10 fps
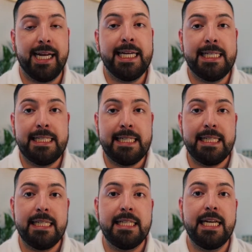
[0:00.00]

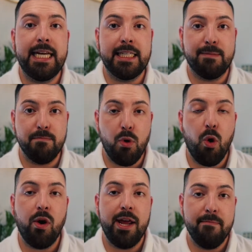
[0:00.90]
consistency is
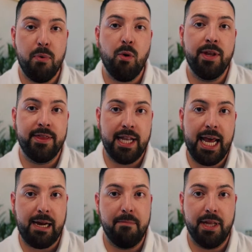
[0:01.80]
more important than
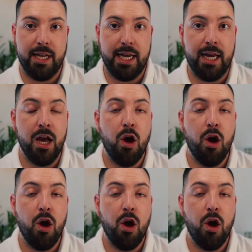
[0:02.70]
likability,